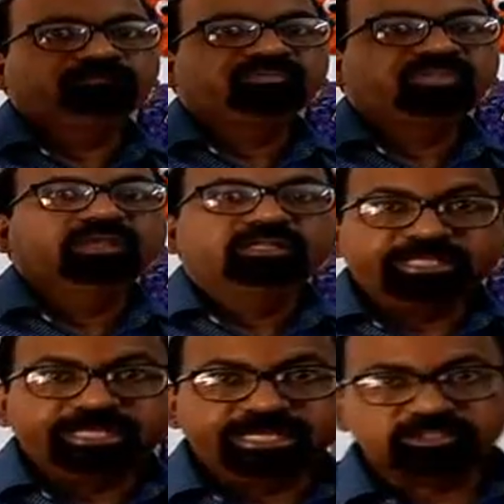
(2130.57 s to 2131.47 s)
these
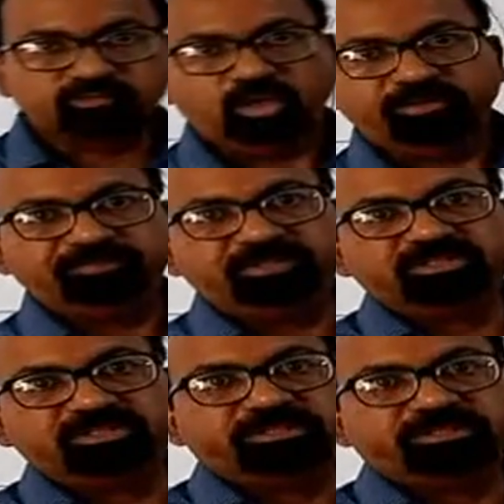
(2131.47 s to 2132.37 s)
water vapors which
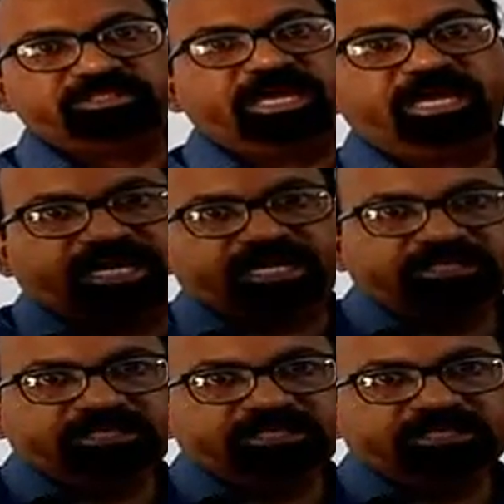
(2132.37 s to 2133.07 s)
have rises